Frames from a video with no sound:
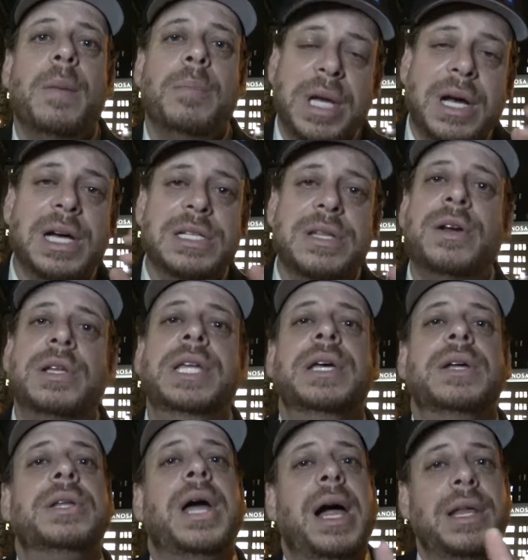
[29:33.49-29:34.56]
because of their
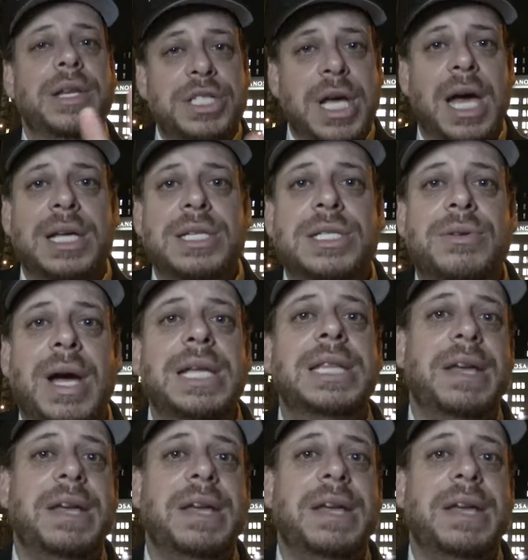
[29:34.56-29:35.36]
legal knowledge, yes, right?